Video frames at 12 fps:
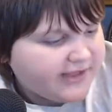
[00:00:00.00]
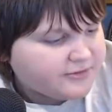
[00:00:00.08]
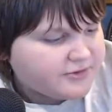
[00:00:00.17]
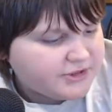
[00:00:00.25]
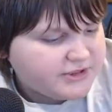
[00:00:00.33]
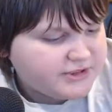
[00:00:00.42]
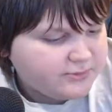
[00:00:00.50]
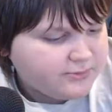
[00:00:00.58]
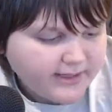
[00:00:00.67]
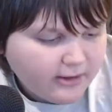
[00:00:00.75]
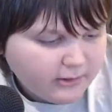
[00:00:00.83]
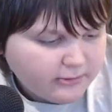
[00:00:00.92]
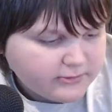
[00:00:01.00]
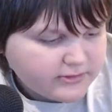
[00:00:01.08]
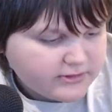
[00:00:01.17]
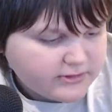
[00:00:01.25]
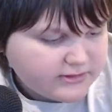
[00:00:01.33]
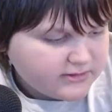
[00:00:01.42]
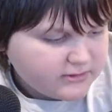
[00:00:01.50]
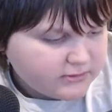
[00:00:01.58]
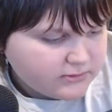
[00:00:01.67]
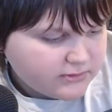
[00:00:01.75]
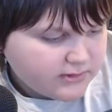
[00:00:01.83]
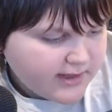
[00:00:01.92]
They're just sweethearts.
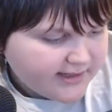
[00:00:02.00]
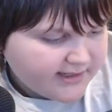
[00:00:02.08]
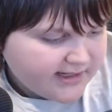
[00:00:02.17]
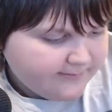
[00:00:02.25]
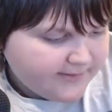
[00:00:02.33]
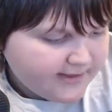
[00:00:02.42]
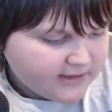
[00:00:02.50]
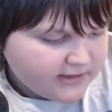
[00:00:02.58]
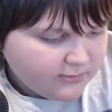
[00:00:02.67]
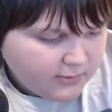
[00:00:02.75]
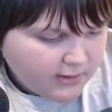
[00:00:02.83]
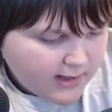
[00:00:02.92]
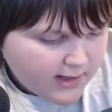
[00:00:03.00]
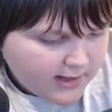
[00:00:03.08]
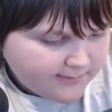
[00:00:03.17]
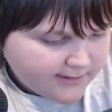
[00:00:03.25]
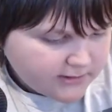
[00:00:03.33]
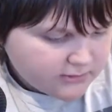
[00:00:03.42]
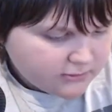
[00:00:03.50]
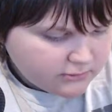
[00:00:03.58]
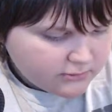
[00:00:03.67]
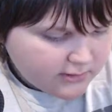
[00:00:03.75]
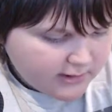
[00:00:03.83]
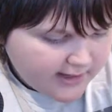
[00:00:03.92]
Can I pick you up? It's
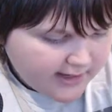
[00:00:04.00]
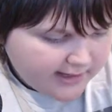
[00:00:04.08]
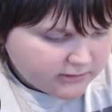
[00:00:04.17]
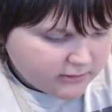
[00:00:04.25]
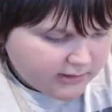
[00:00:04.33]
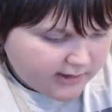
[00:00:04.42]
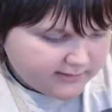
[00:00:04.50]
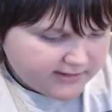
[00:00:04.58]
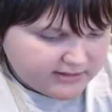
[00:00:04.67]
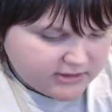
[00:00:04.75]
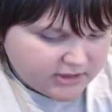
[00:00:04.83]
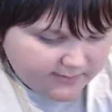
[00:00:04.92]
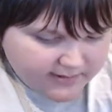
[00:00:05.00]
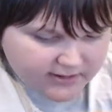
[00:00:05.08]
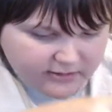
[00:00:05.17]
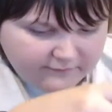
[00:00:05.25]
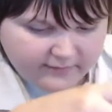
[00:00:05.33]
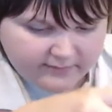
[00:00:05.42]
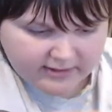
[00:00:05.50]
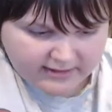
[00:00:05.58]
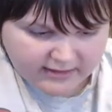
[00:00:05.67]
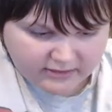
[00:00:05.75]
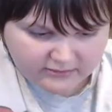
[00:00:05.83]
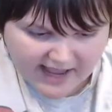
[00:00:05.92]
okay. I know I'm disturbing you from your
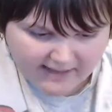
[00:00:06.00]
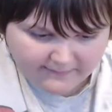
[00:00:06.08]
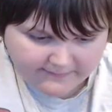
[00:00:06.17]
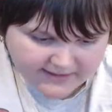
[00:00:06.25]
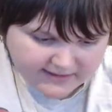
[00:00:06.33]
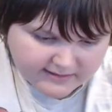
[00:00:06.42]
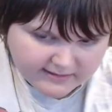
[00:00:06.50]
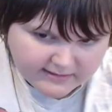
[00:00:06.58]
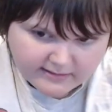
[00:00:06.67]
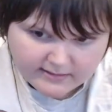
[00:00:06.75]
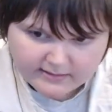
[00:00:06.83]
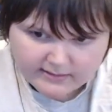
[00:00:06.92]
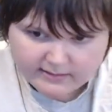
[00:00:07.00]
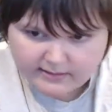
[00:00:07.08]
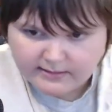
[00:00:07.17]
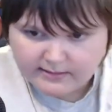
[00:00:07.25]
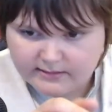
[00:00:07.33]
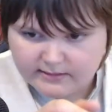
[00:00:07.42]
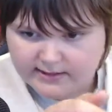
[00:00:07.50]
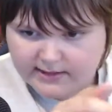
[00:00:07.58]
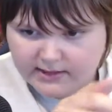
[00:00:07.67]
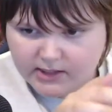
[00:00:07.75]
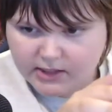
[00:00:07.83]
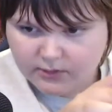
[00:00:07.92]
little nappy.
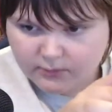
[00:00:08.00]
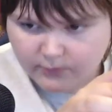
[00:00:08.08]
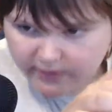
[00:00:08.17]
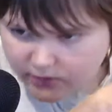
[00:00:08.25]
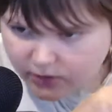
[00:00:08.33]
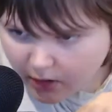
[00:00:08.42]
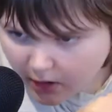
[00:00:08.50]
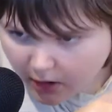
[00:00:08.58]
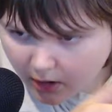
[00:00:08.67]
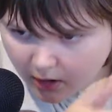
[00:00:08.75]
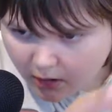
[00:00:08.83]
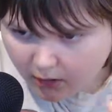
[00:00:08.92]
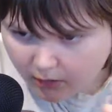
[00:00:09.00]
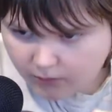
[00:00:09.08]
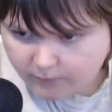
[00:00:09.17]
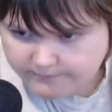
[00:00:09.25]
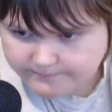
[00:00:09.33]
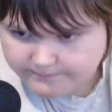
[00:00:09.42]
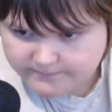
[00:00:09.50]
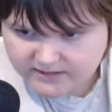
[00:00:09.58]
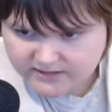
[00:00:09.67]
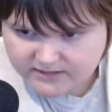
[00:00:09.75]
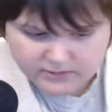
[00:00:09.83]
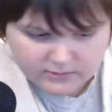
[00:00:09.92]
There we go.
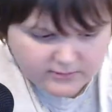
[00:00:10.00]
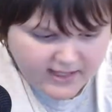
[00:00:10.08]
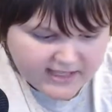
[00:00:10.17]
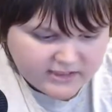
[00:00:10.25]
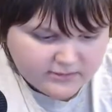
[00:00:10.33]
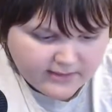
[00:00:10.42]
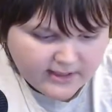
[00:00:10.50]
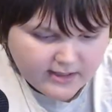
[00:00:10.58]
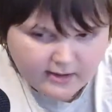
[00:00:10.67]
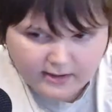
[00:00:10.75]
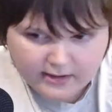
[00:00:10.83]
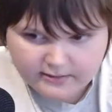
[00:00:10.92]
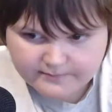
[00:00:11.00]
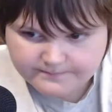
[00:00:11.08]
It's okay, sweetheart.